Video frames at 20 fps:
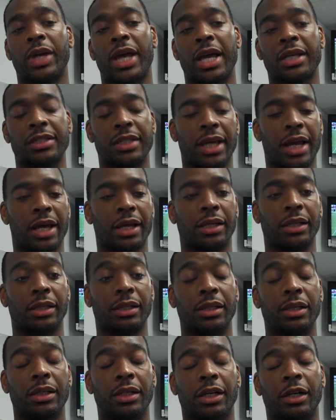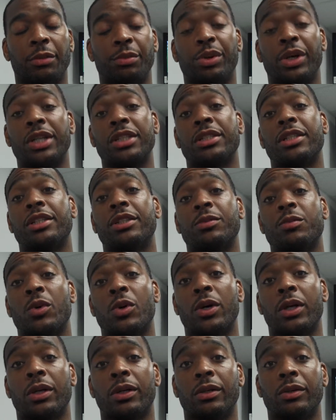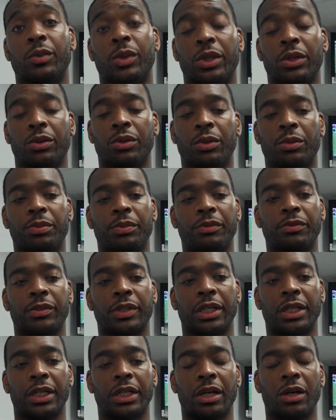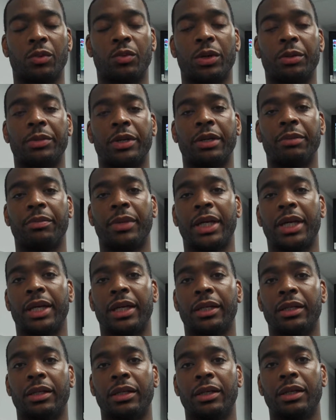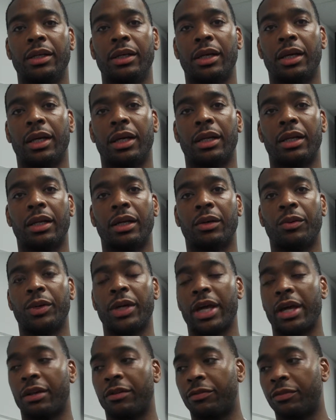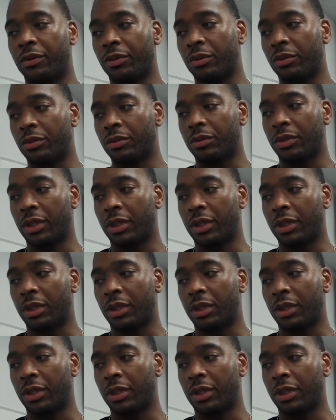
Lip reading: We actually had a brunch this morning with a group of young women and men, and we had a few